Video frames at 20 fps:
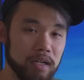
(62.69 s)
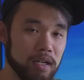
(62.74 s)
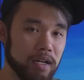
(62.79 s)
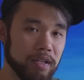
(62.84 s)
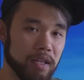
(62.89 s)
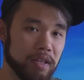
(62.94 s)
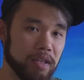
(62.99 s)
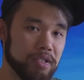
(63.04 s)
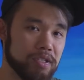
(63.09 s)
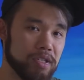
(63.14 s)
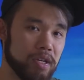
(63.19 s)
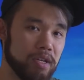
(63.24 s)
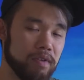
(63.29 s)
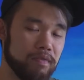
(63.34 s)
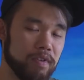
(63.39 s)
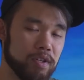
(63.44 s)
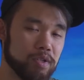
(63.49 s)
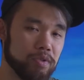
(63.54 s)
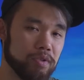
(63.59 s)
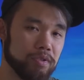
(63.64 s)
I think these
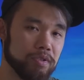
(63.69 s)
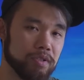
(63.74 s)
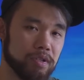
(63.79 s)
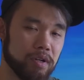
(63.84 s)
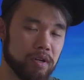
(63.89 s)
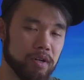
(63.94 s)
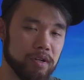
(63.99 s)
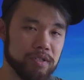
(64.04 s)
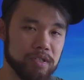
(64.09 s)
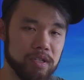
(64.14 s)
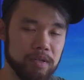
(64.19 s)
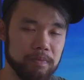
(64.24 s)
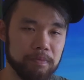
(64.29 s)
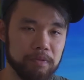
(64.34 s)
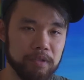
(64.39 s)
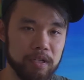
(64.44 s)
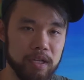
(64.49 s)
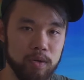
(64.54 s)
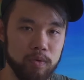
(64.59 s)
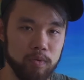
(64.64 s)
individuals are
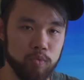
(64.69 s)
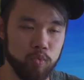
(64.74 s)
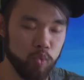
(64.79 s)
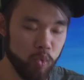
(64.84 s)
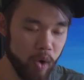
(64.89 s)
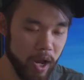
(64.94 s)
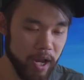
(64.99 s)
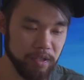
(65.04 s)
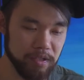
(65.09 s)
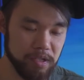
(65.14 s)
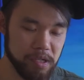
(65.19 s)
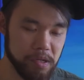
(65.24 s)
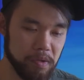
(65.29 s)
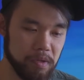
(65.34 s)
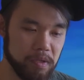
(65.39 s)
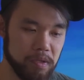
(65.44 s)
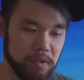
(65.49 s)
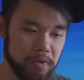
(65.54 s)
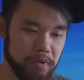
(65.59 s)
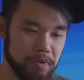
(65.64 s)
simply way too
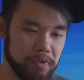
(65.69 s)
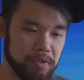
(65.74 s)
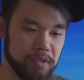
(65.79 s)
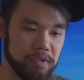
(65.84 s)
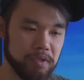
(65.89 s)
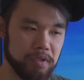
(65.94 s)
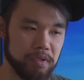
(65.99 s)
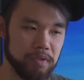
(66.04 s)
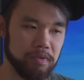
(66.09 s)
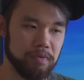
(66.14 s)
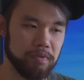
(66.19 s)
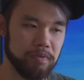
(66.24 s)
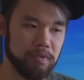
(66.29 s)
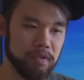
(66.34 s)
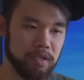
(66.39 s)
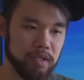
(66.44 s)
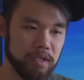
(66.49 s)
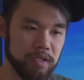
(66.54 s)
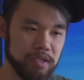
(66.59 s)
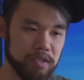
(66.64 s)
used to
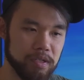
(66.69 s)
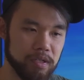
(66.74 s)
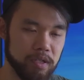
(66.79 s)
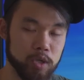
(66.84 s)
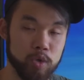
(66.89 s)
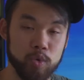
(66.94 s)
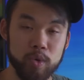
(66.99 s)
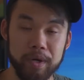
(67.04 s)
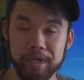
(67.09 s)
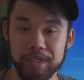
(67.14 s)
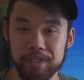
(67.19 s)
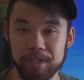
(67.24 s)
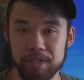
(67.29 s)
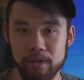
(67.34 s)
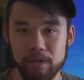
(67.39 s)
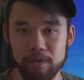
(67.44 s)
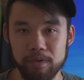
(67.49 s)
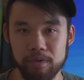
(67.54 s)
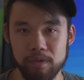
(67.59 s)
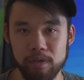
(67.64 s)
this quick
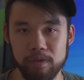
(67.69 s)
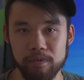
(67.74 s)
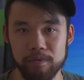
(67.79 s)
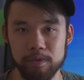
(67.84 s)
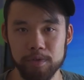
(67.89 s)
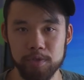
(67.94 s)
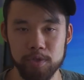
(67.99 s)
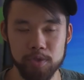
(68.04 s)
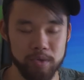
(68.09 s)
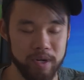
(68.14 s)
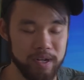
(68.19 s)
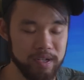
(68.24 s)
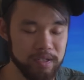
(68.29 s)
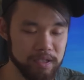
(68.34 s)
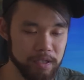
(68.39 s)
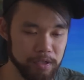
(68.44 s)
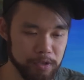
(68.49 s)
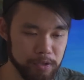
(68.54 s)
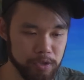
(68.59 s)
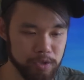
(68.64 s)
turnover,
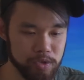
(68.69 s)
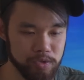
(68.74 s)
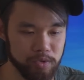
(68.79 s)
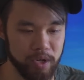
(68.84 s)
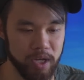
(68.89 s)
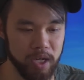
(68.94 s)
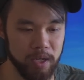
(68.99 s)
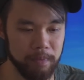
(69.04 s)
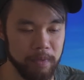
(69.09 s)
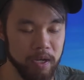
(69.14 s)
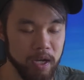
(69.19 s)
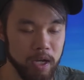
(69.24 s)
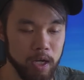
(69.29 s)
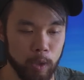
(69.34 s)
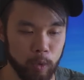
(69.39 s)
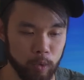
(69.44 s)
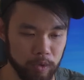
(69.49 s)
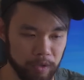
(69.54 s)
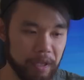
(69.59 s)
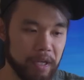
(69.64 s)
straight to stream,
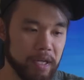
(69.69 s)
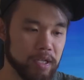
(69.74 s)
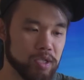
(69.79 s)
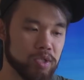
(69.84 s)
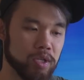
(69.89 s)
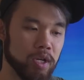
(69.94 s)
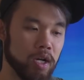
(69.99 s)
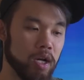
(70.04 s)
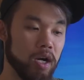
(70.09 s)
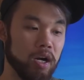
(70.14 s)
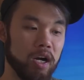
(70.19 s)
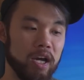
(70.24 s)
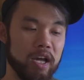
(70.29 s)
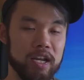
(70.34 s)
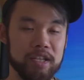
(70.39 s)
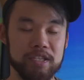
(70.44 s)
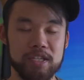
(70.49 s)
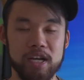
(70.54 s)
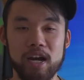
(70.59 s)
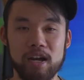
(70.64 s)
release
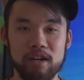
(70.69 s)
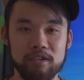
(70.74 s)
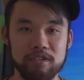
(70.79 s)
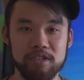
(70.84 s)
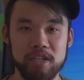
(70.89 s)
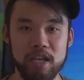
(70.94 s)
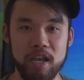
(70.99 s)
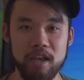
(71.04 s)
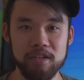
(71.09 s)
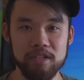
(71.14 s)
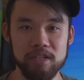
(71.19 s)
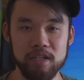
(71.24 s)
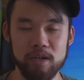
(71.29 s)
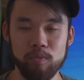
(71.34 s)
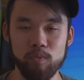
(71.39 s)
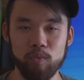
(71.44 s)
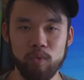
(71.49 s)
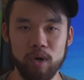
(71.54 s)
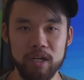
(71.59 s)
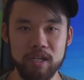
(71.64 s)
an entire season
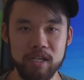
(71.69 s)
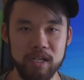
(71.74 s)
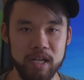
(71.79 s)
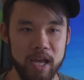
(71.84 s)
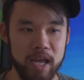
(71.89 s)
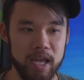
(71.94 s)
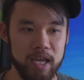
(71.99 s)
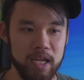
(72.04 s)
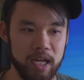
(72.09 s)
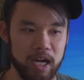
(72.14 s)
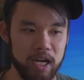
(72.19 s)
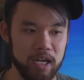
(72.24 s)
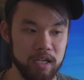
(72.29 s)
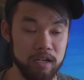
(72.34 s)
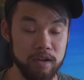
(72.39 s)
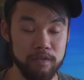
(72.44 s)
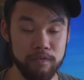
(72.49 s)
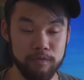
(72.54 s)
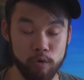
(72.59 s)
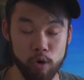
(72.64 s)
in one day
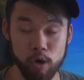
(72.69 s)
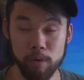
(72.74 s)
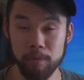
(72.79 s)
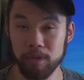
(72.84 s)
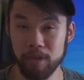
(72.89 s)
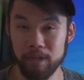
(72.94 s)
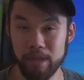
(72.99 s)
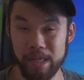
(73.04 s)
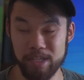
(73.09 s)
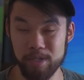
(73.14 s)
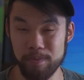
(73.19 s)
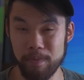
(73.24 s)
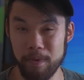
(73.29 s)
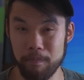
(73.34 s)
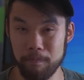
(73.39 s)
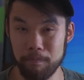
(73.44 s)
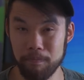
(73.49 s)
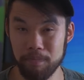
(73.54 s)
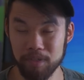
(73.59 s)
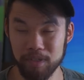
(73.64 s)
kind of formula that's
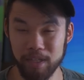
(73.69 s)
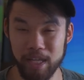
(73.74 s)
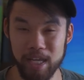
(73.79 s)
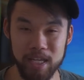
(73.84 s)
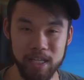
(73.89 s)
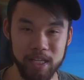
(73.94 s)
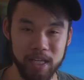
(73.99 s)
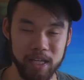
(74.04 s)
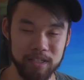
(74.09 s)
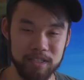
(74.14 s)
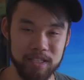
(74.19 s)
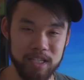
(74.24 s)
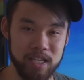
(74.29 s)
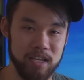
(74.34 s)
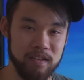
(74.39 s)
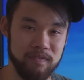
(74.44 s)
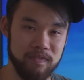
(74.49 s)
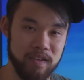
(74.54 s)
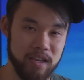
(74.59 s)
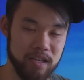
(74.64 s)
been plaguing
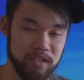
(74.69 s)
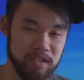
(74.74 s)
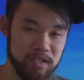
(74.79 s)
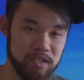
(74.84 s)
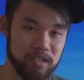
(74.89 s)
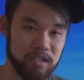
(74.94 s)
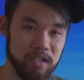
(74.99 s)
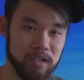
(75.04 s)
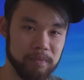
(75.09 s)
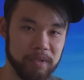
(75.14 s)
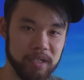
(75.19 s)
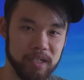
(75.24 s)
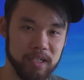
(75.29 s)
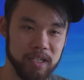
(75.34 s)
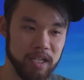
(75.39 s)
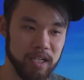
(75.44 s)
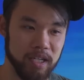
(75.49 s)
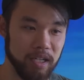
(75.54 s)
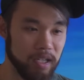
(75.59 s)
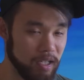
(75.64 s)
TV and cinema
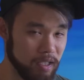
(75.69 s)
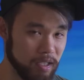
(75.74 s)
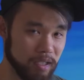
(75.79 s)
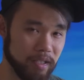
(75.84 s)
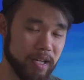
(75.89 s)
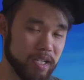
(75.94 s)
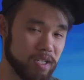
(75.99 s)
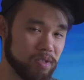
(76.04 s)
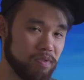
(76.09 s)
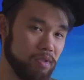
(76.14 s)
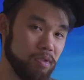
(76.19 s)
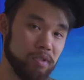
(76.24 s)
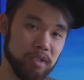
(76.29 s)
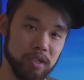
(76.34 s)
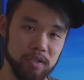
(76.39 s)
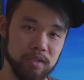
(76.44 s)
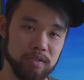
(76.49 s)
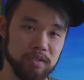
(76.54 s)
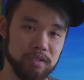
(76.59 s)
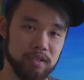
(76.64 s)
in the last few
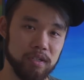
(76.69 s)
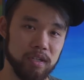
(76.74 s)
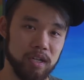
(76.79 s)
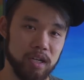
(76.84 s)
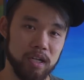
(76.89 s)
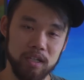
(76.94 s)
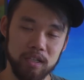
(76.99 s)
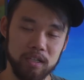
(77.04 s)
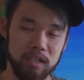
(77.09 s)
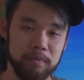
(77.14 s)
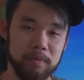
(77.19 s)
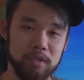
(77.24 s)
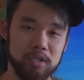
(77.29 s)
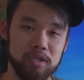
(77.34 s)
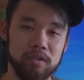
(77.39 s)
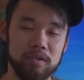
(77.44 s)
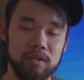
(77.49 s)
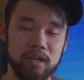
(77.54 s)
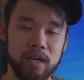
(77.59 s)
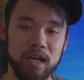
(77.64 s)
years. Let me
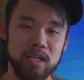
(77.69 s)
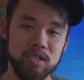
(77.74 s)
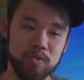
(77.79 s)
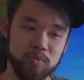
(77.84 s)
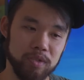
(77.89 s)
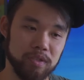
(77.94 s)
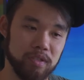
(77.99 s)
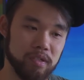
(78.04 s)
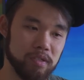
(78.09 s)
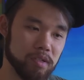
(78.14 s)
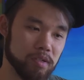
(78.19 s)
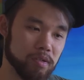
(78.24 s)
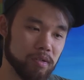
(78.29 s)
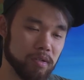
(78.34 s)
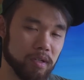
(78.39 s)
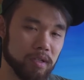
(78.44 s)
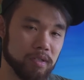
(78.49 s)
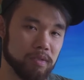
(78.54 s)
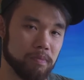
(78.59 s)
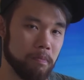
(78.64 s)
show you guys what these
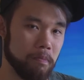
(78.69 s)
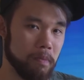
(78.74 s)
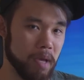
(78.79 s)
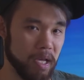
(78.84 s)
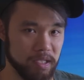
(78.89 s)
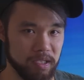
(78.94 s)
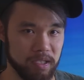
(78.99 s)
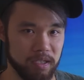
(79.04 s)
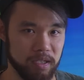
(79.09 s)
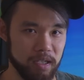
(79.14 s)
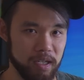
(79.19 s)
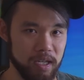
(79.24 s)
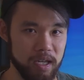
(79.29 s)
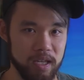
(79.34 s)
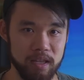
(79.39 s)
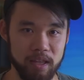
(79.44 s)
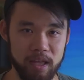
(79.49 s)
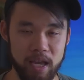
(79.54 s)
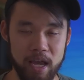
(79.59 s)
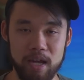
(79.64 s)
critics missed
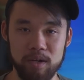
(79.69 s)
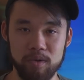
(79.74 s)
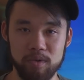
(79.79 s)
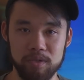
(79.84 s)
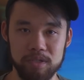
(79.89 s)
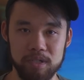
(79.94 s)
in the Andor